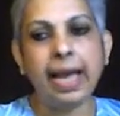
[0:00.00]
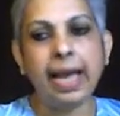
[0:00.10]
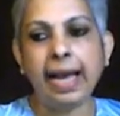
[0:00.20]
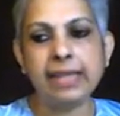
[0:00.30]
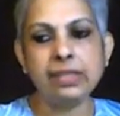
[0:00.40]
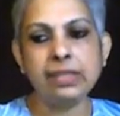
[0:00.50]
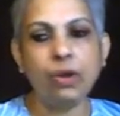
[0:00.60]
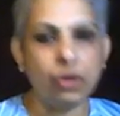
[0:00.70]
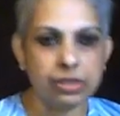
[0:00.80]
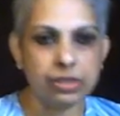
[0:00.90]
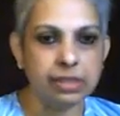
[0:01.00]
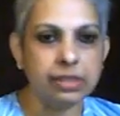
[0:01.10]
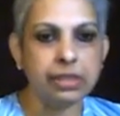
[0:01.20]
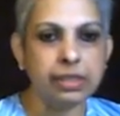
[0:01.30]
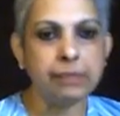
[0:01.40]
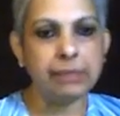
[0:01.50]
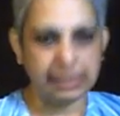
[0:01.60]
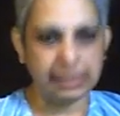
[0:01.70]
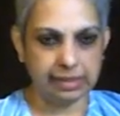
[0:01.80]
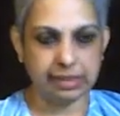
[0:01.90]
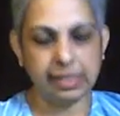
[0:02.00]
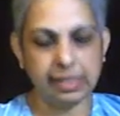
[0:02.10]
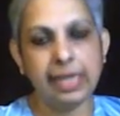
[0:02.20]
as an auxiliary means.